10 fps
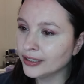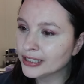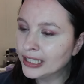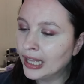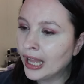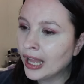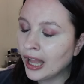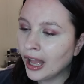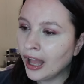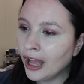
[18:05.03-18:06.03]

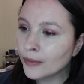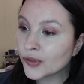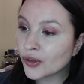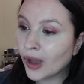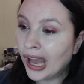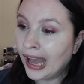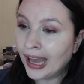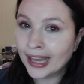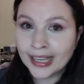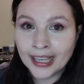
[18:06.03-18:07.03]
So
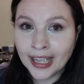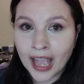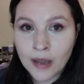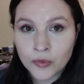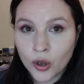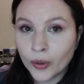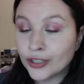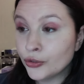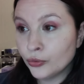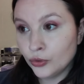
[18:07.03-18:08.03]
I am
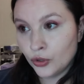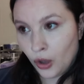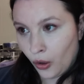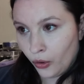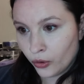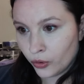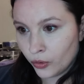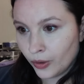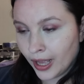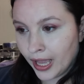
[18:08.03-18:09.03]
going to
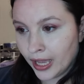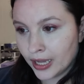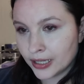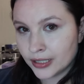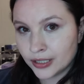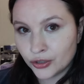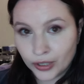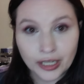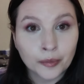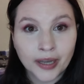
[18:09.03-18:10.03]
go and
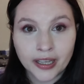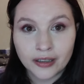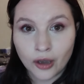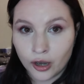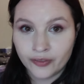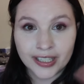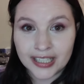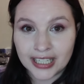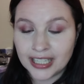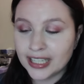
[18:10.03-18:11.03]
drink my coffee
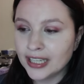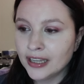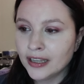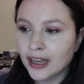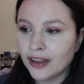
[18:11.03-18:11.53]
tea